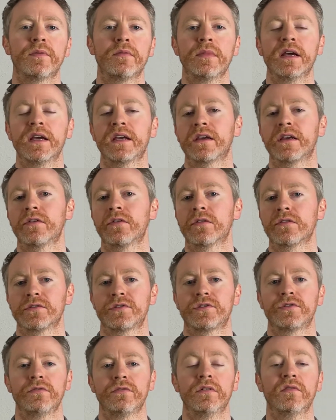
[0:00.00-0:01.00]
make in order
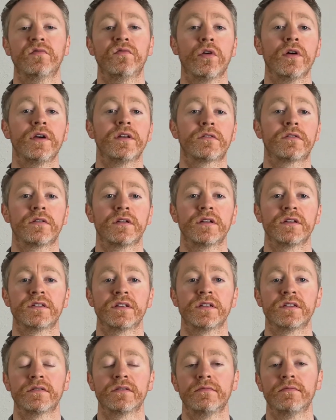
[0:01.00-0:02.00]
to avoid
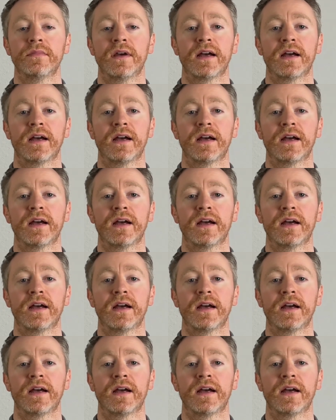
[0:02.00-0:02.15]
criticism